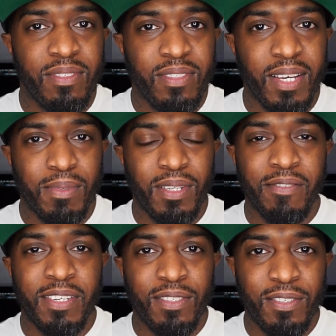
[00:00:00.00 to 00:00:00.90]
damn, did I
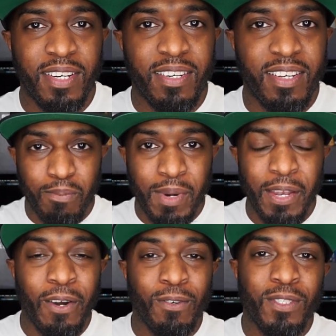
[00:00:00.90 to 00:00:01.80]
really do that? But
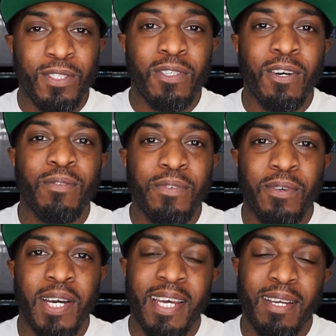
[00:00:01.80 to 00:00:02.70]
no, don't feel like that.